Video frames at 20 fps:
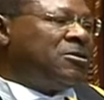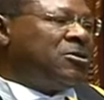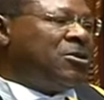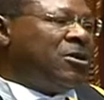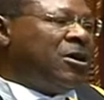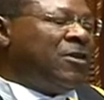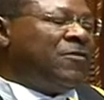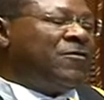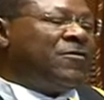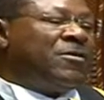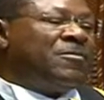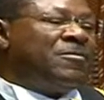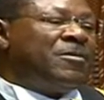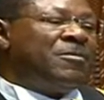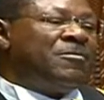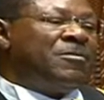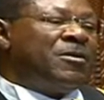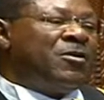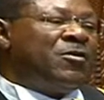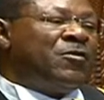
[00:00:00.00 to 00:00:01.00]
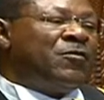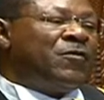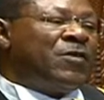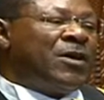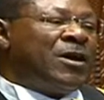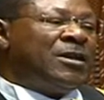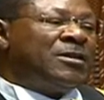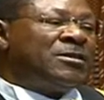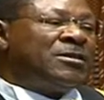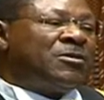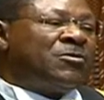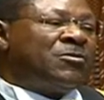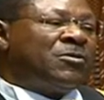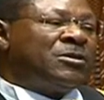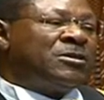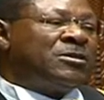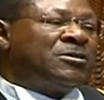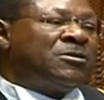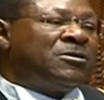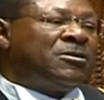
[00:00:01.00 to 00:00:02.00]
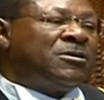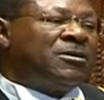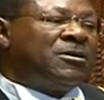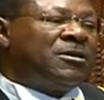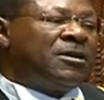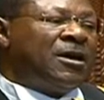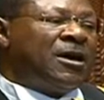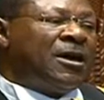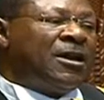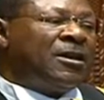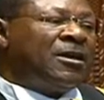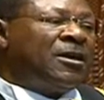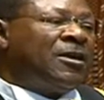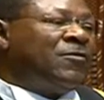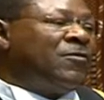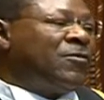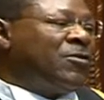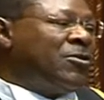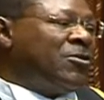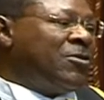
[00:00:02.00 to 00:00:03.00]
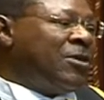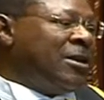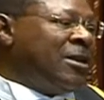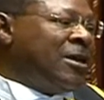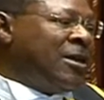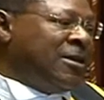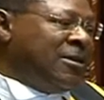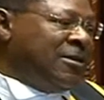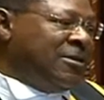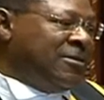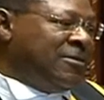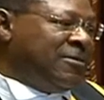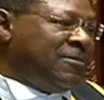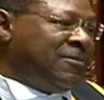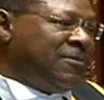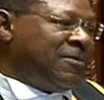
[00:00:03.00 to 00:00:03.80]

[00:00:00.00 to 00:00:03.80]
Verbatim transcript: So every member who files a question, I'll give you your day.